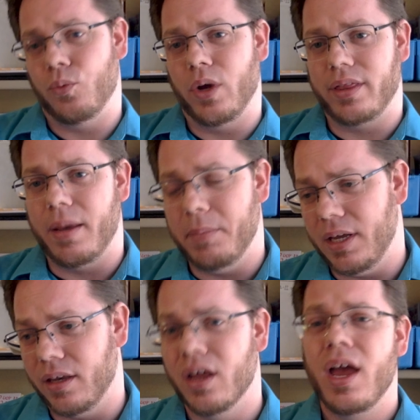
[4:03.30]
what they
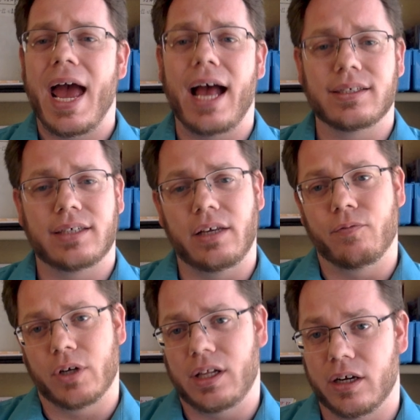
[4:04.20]
mean, asking
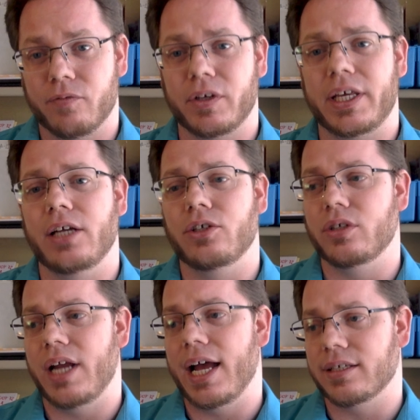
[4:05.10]
for
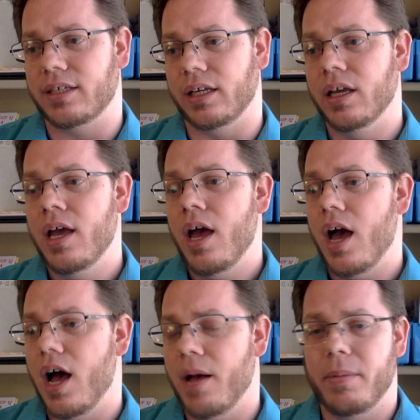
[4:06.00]
clarification, asking
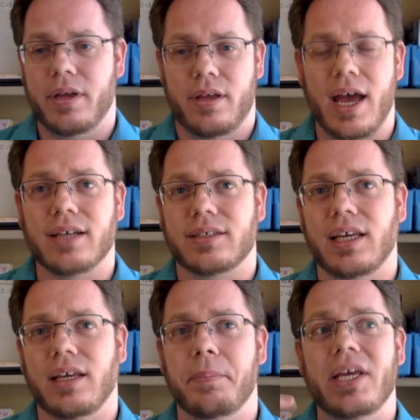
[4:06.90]

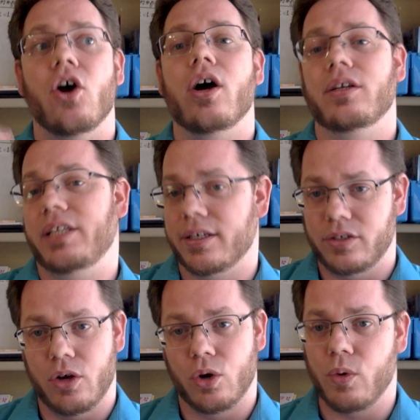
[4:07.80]
beyond
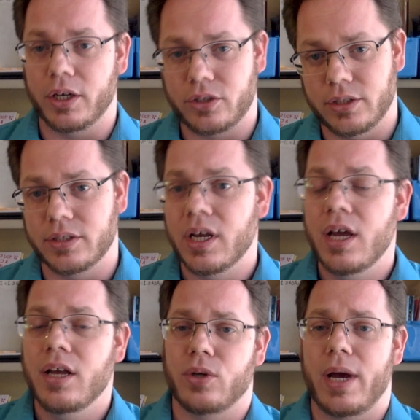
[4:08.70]
yes/no questions.
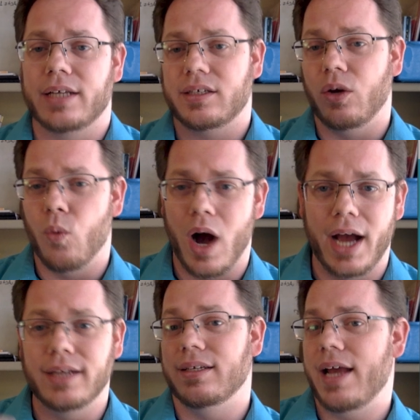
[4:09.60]
So asking
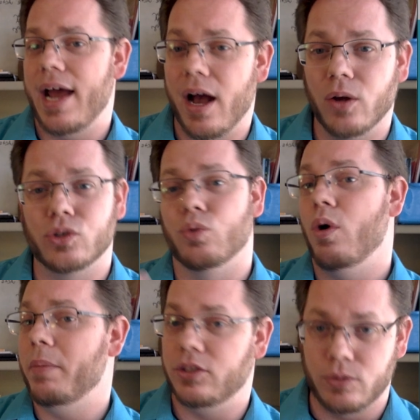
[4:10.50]
whys and hows or what
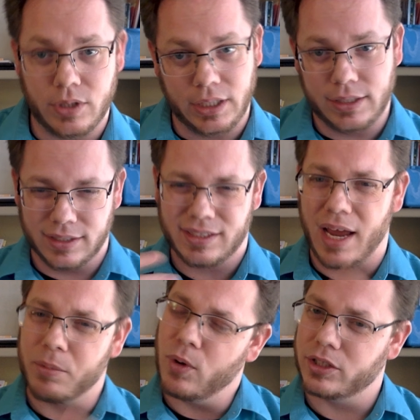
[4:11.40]
makes you think this
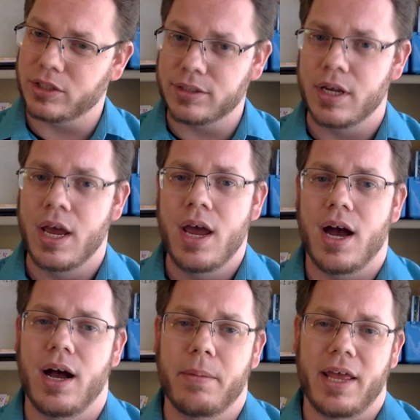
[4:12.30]
type questions,
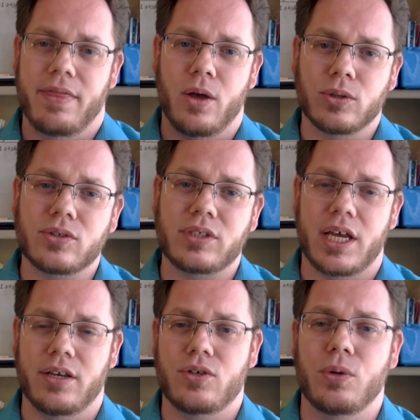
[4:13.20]
and those
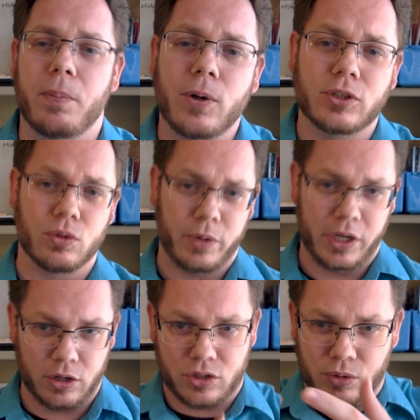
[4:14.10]
tend to push a
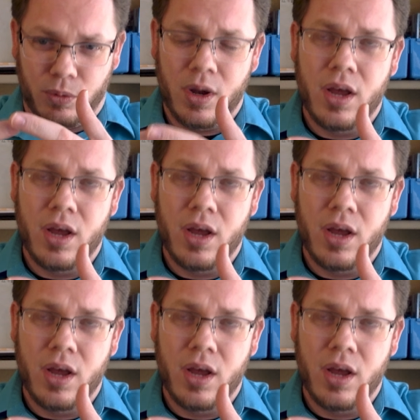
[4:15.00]
reader to.